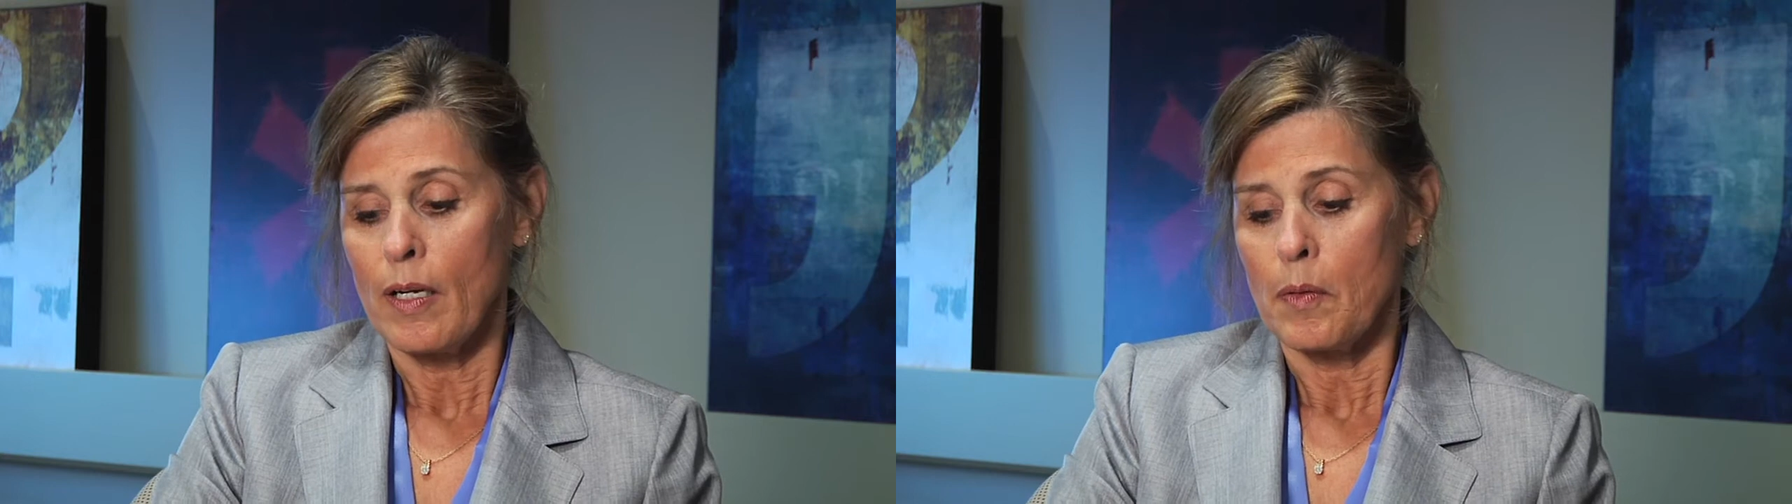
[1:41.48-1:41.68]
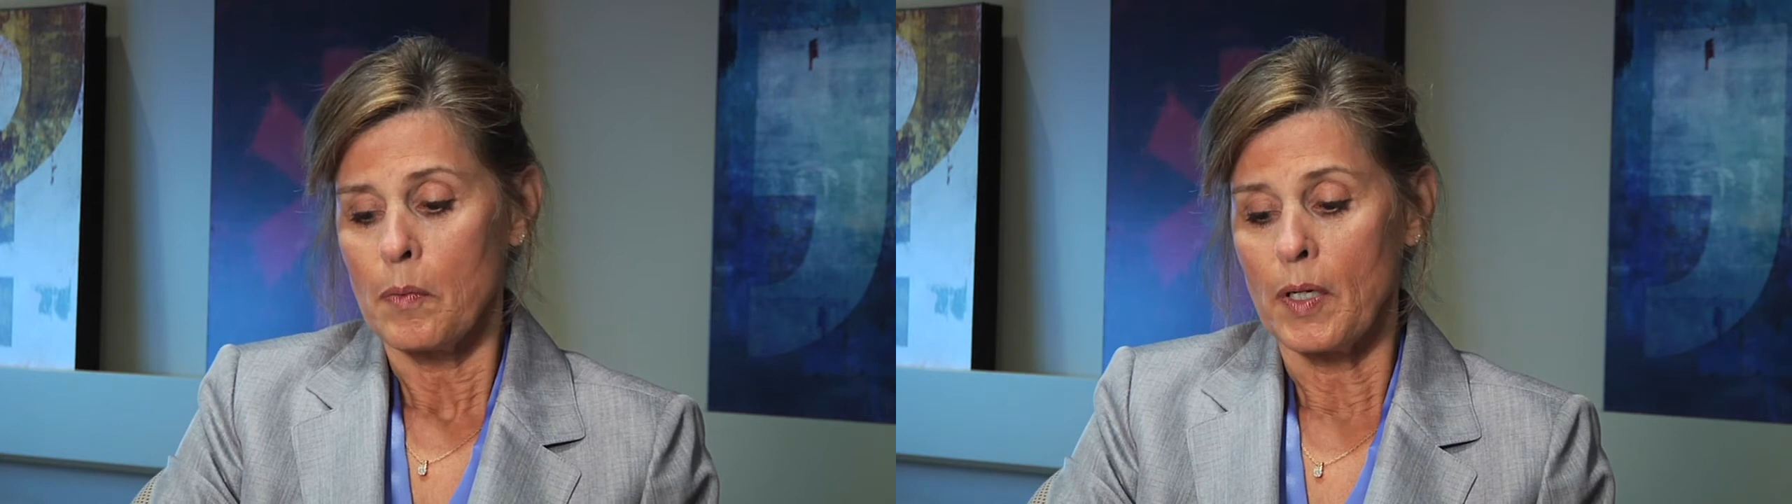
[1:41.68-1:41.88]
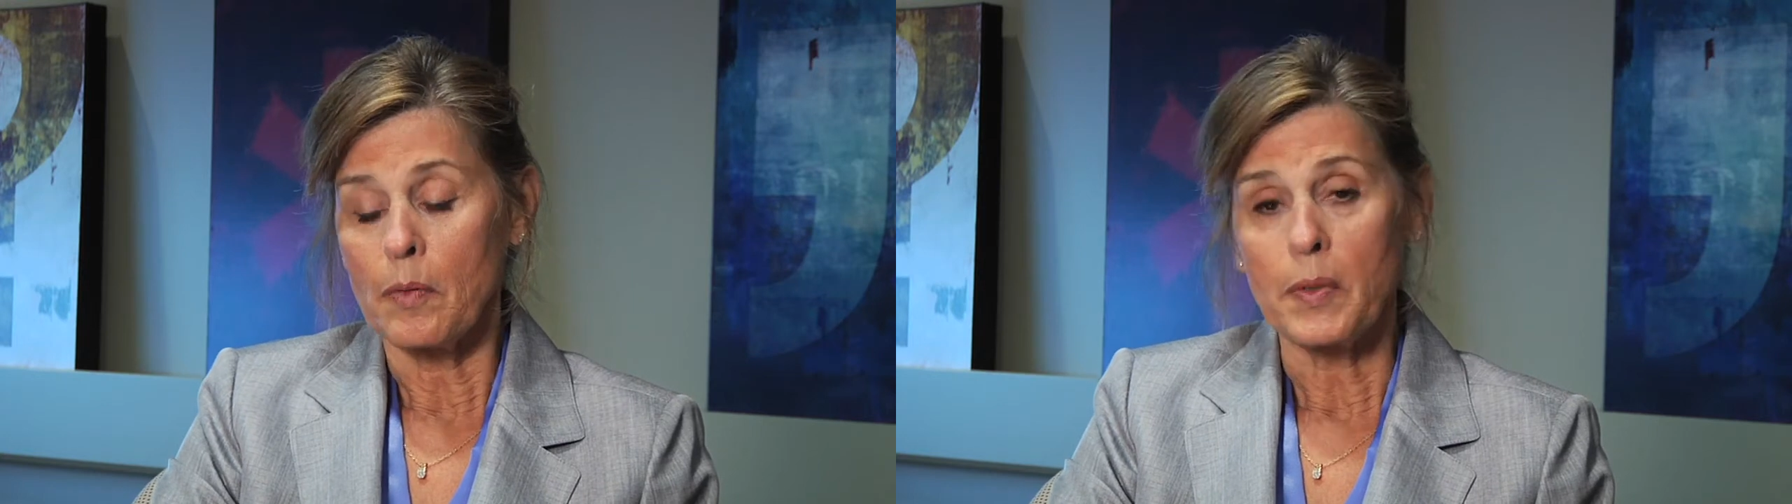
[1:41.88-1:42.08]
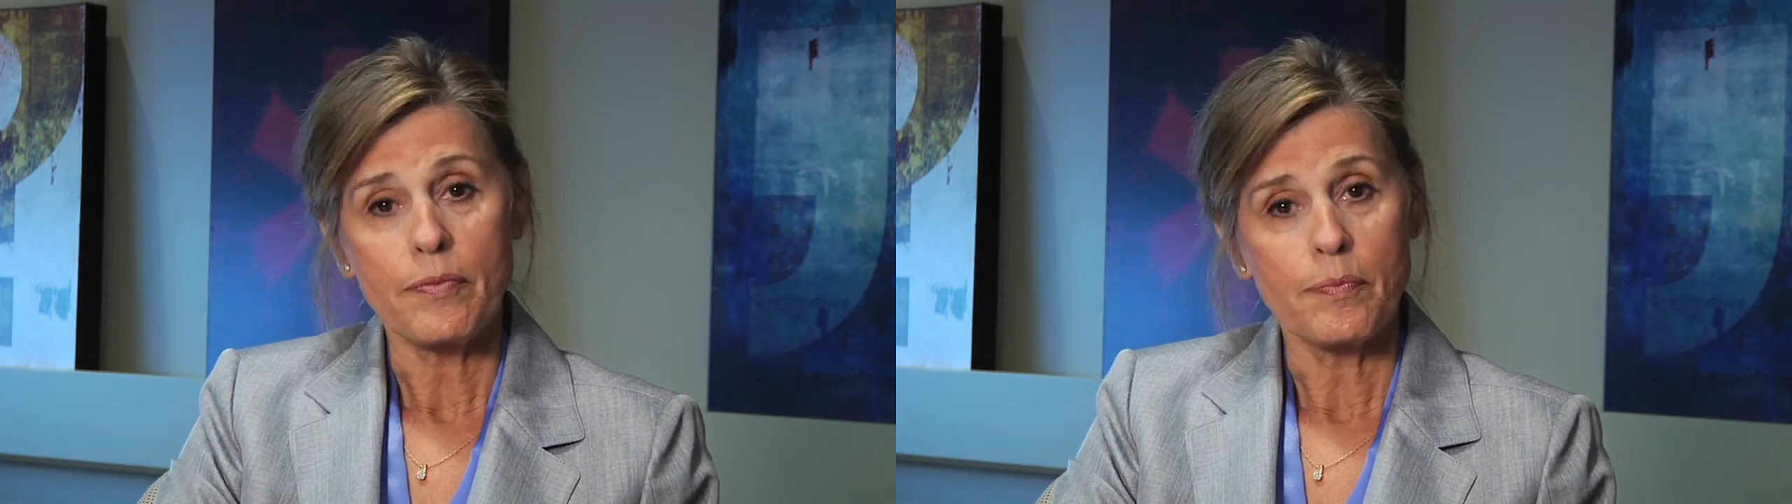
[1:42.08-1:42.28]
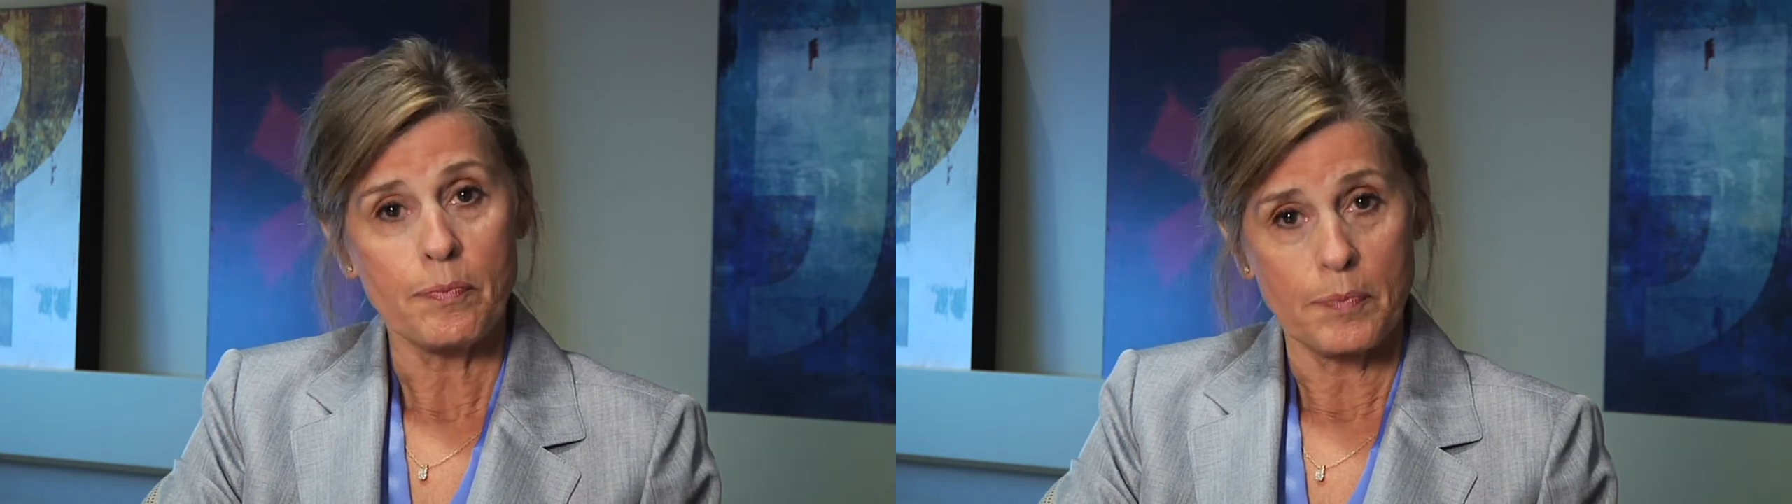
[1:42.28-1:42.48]
Well,
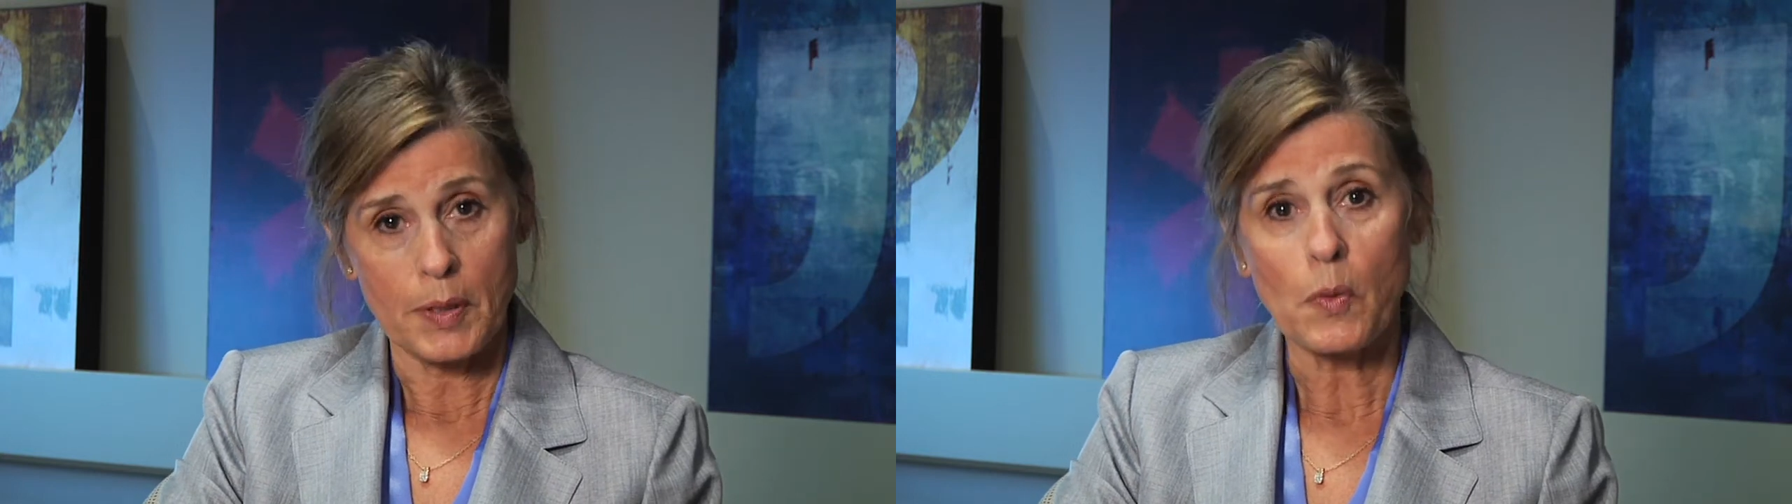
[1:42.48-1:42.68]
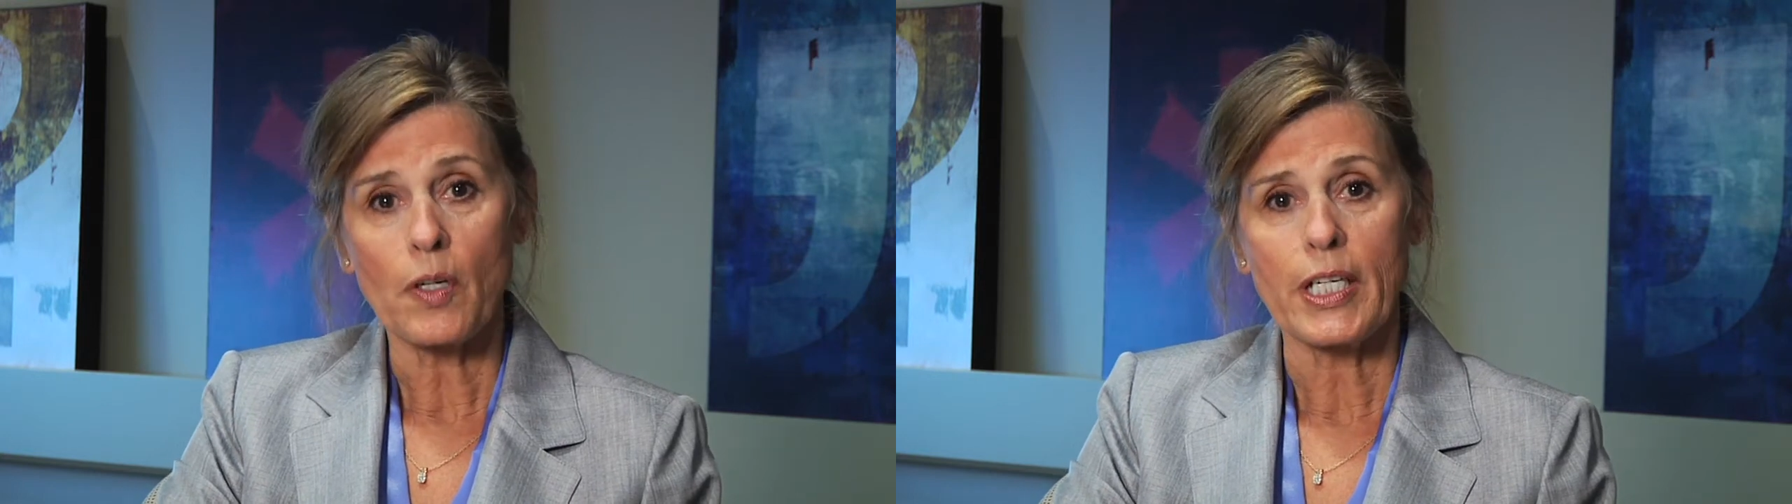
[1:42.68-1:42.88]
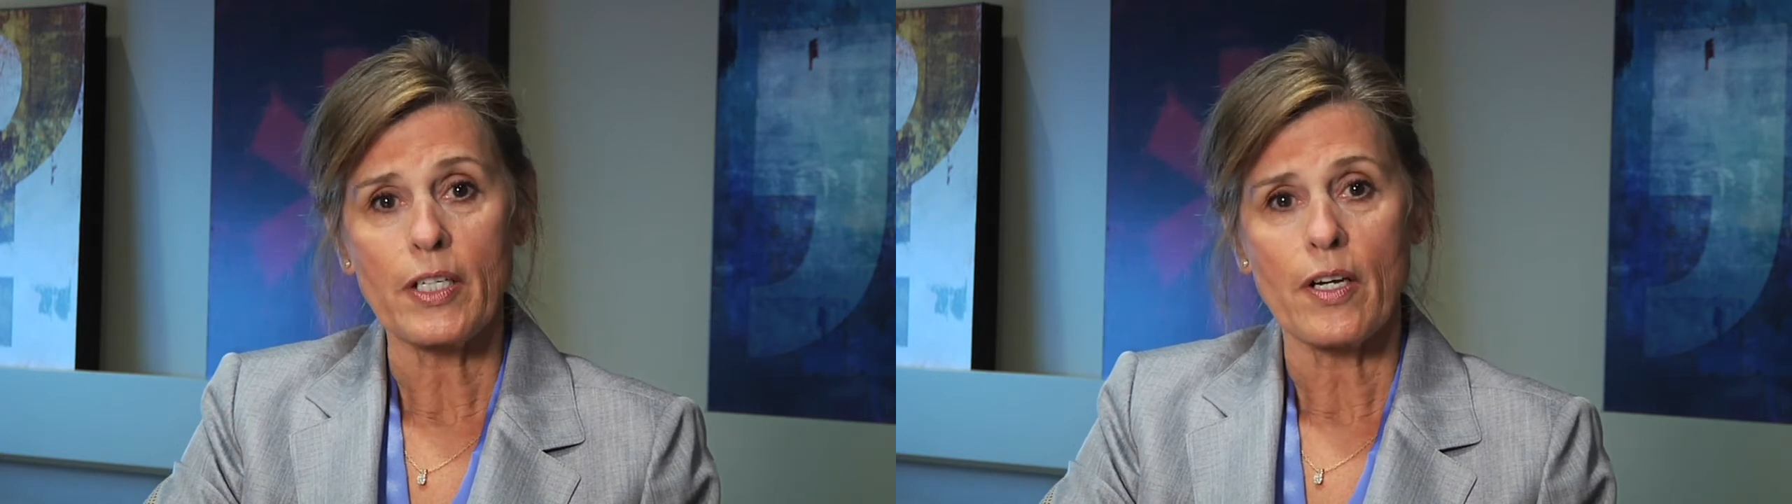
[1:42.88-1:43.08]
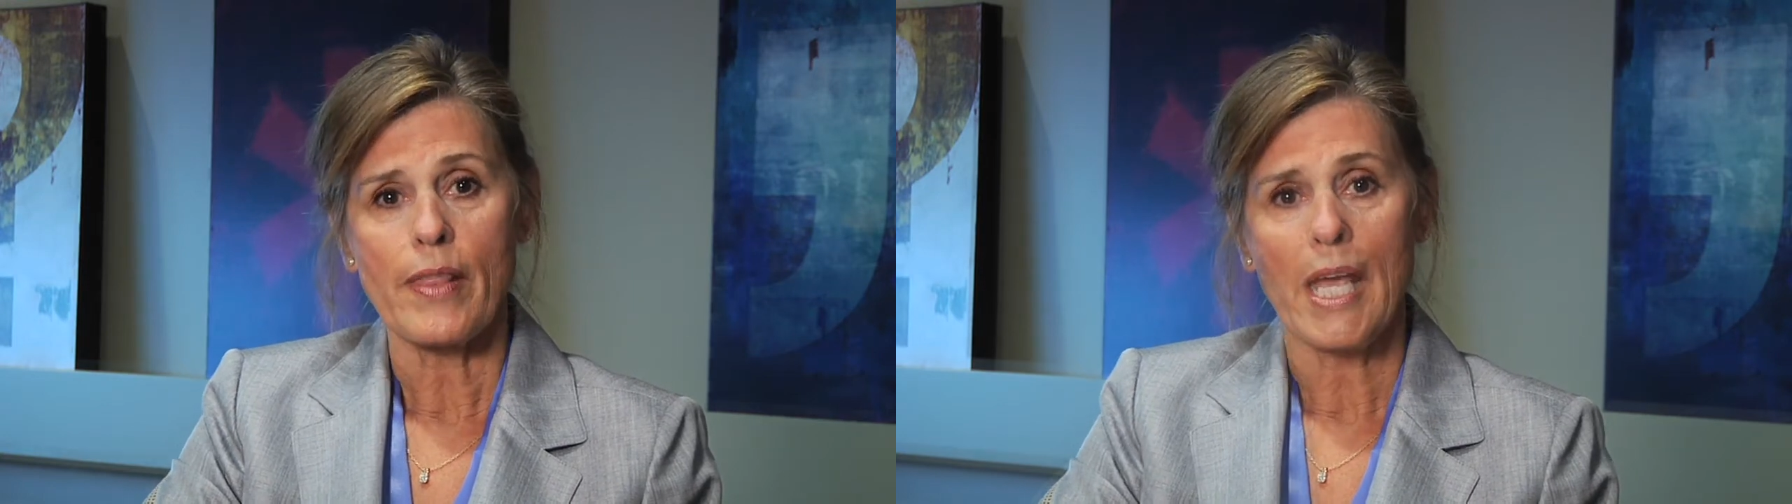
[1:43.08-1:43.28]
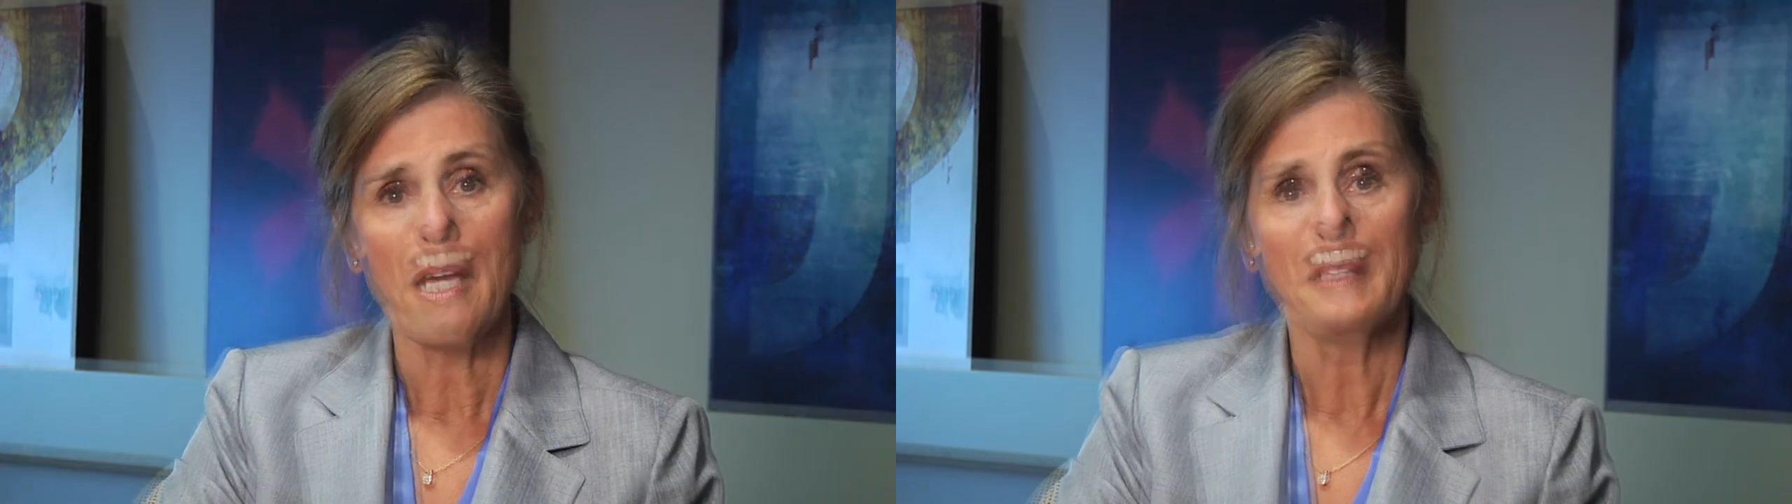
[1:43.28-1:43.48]
we've been working on
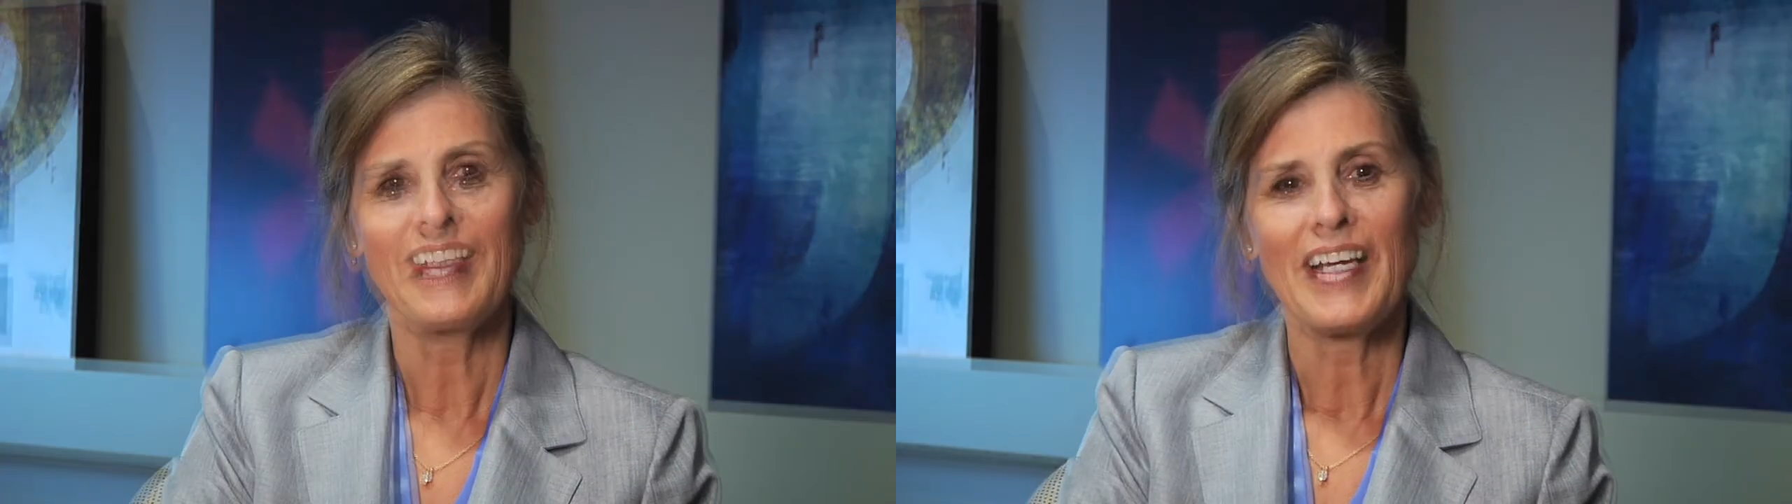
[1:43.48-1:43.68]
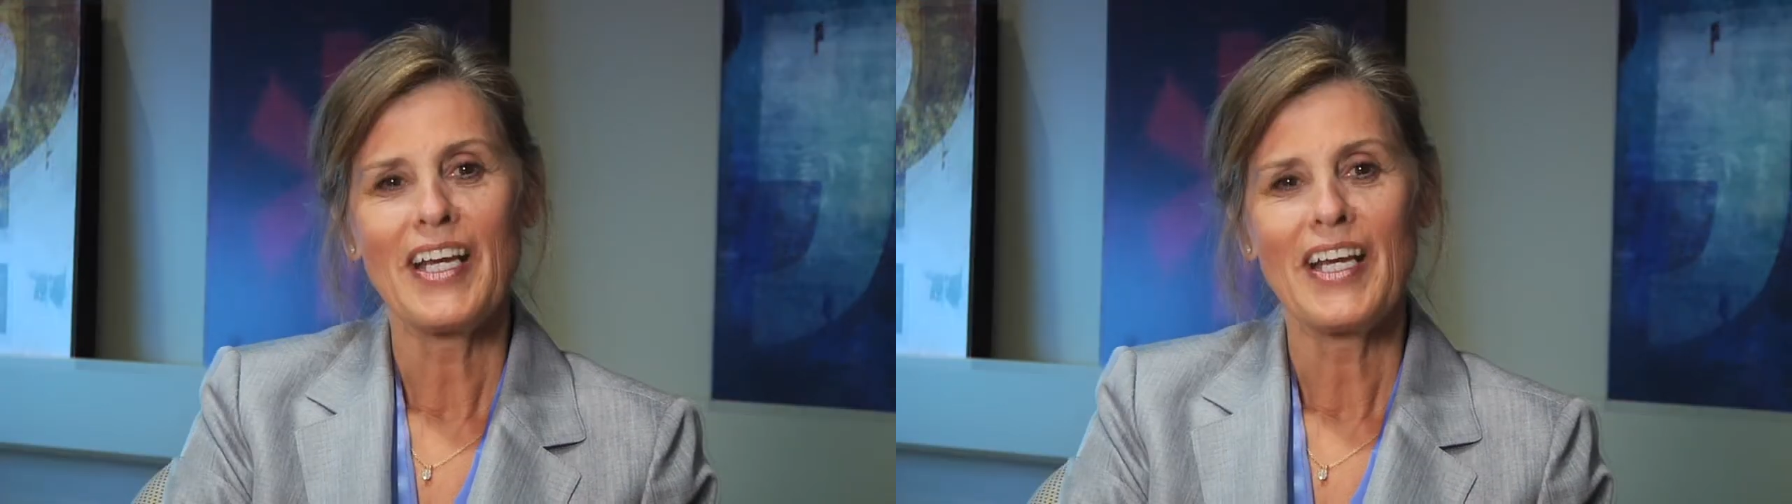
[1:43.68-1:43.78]
that.